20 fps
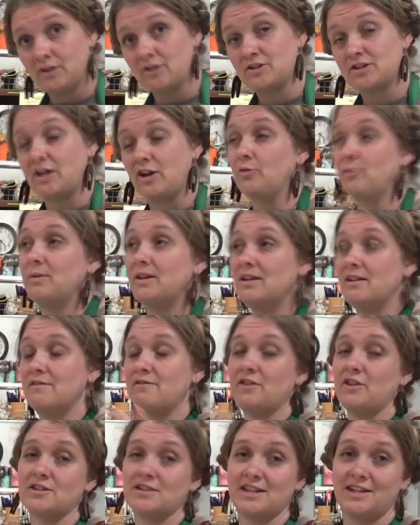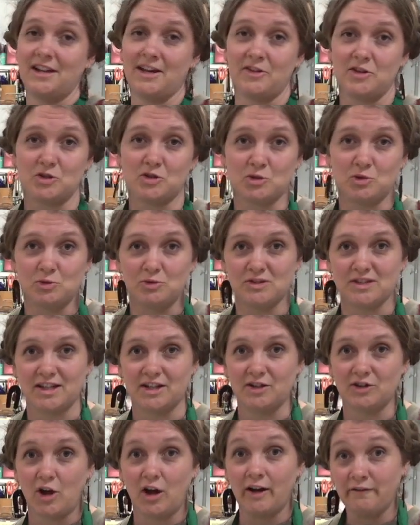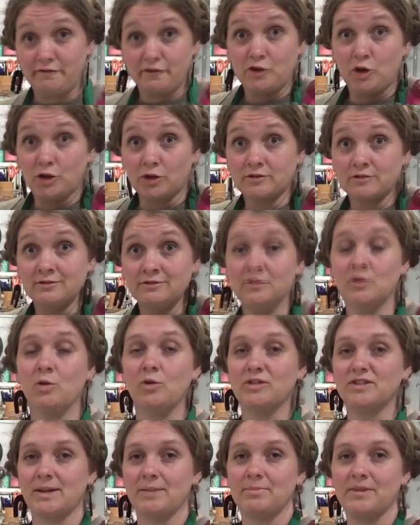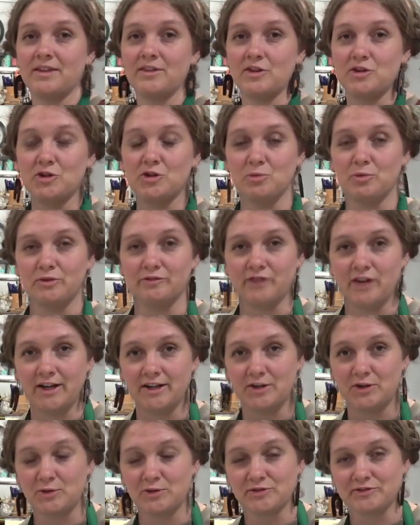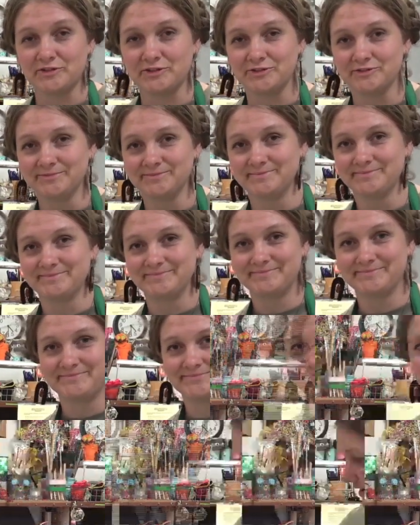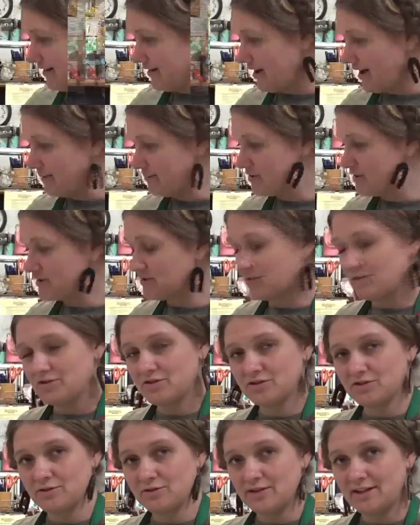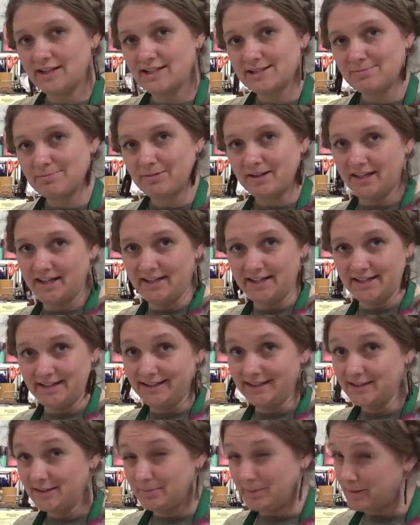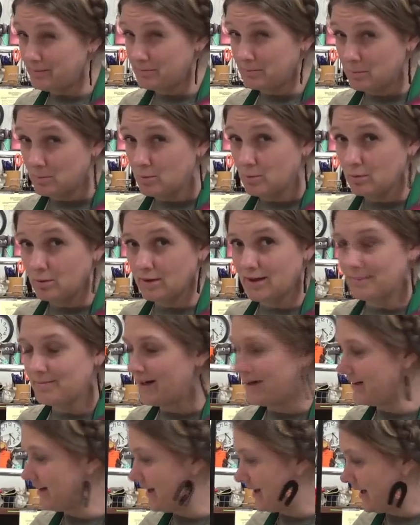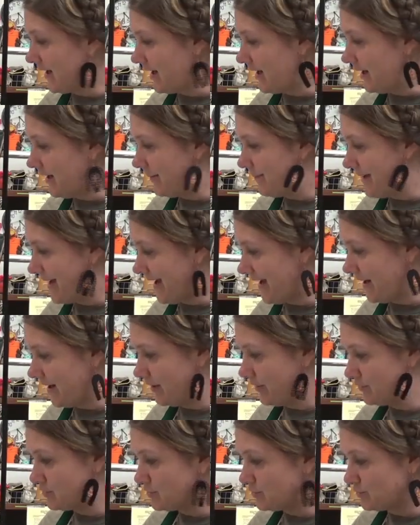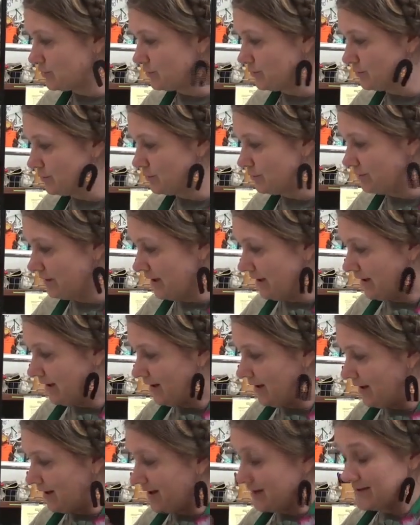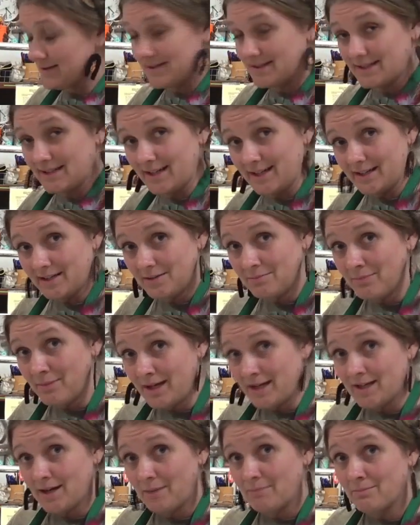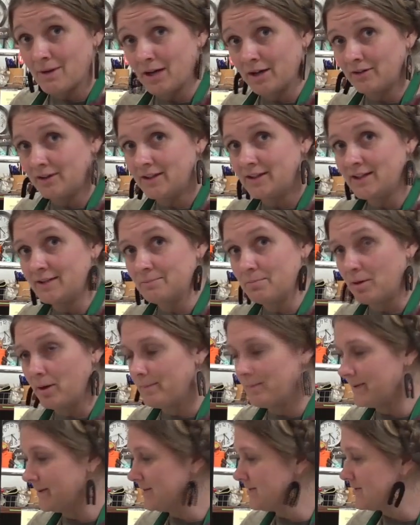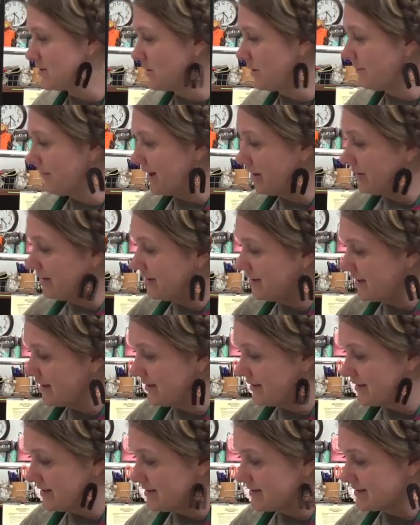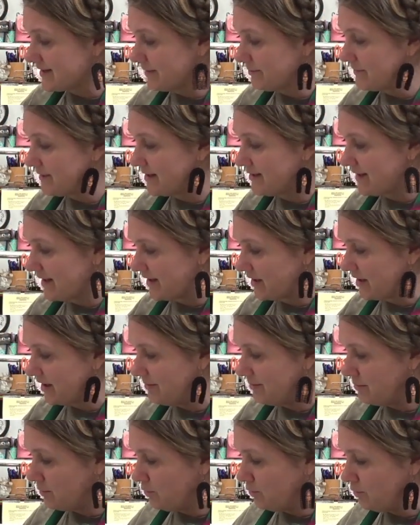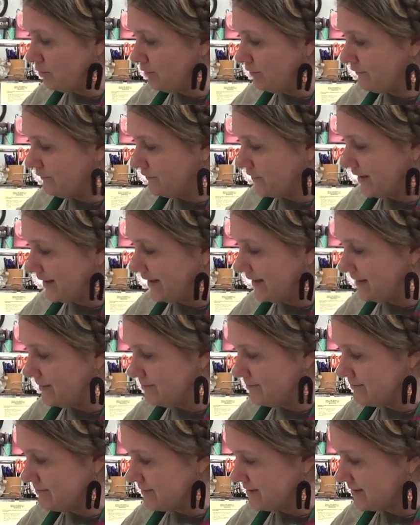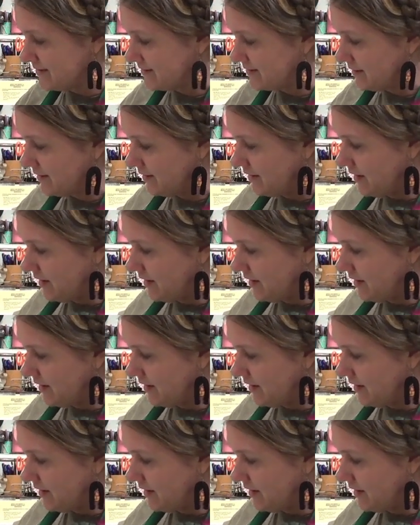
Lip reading: Tell me if there's any other tools that I've forgotten or something that you would find useful. Okay, I'm just going to explain a little bit more about how to understand and make a marionette puppet. So a marionette is something that can move their limbs